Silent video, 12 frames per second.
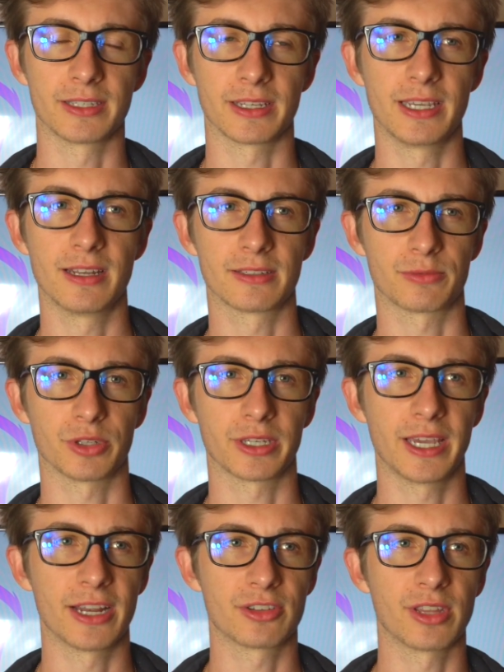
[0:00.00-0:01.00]
Like he doesn't really
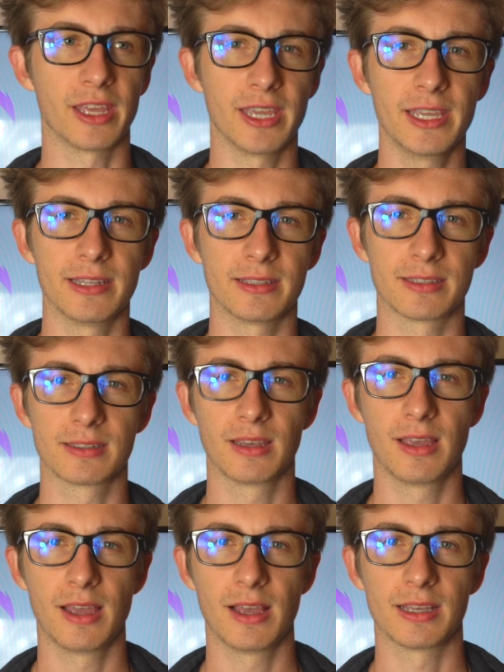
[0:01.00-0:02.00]
catch the hints
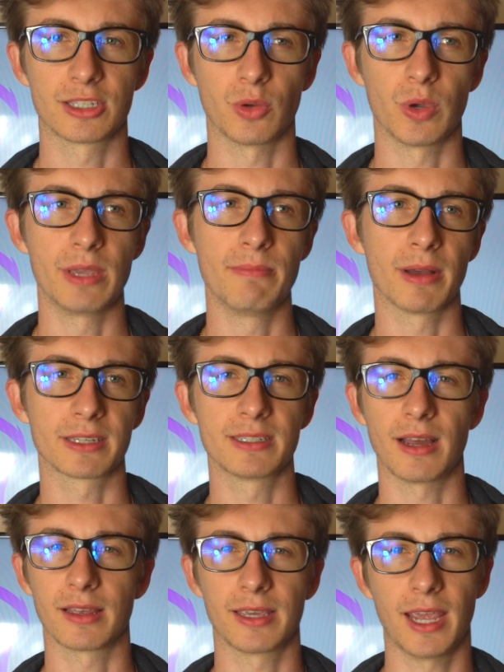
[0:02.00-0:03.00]
so he must
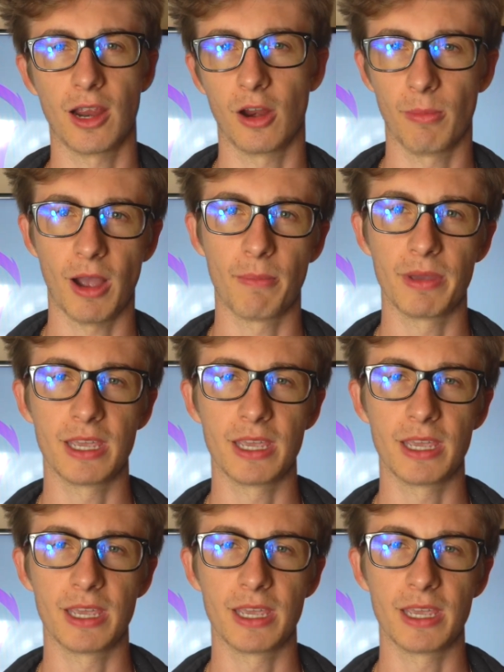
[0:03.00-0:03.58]
not care about me.